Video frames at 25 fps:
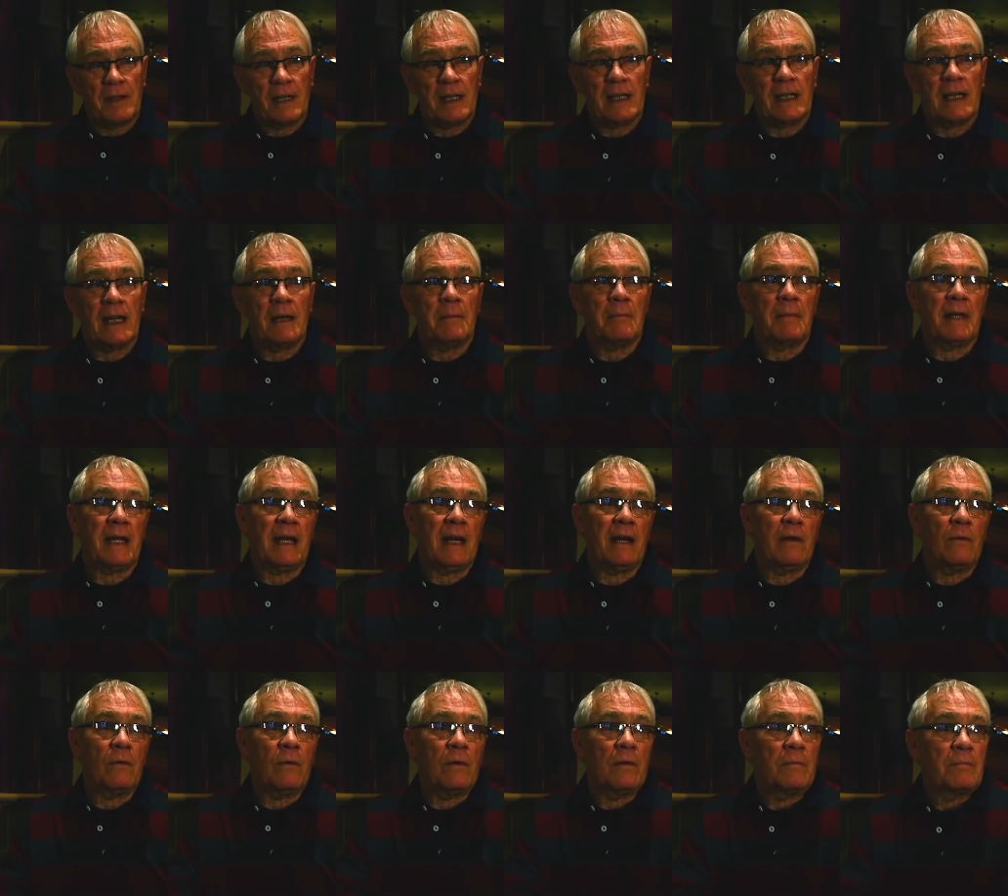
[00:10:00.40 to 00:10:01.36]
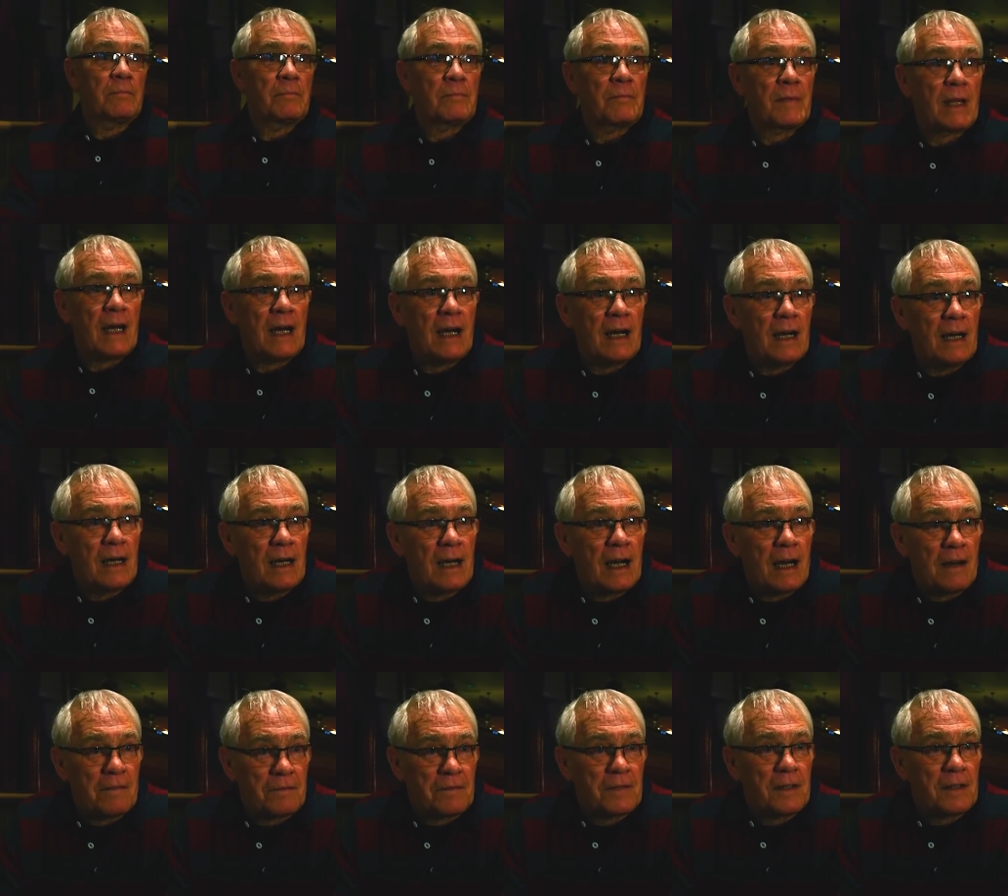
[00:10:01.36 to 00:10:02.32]
they let me out
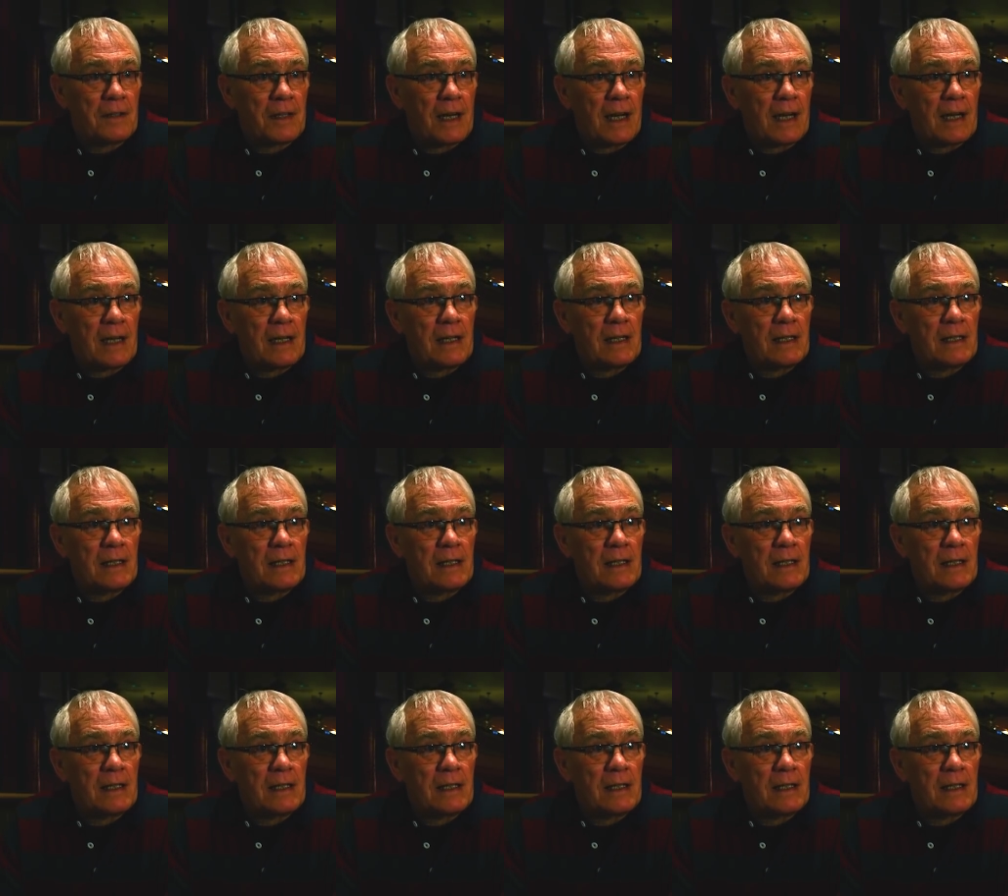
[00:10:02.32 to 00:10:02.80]
after that.